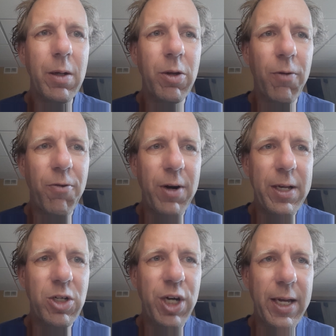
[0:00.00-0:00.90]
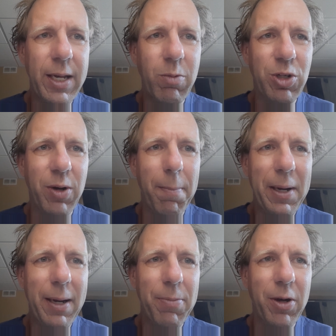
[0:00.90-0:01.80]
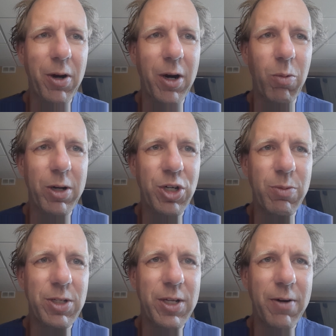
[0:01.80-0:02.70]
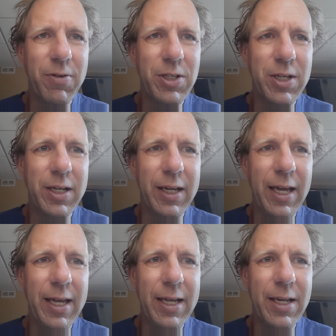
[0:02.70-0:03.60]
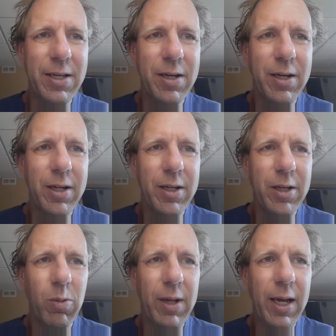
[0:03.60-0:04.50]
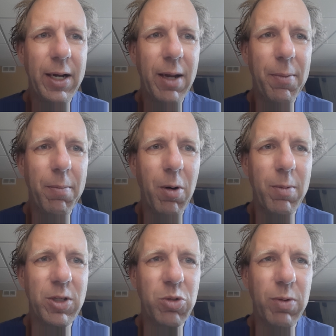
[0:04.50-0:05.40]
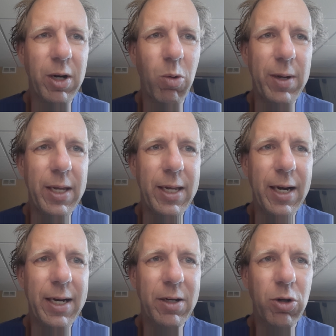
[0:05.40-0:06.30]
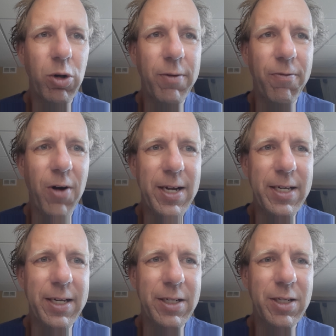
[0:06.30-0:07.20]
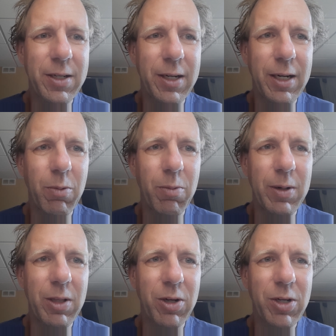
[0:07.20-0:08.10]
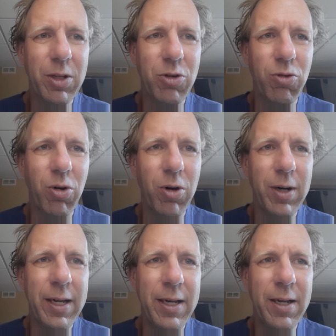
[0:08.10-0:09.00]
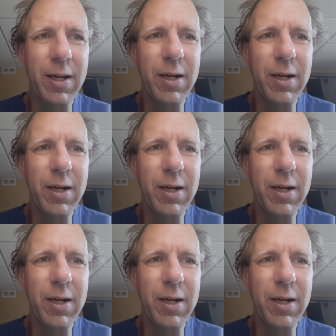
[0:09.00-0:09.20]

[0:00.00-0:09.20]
your friend Jen was going to pick up the card while she was there visiting. And we had a couple moments where we couldn't find it. We looked in the drawer, and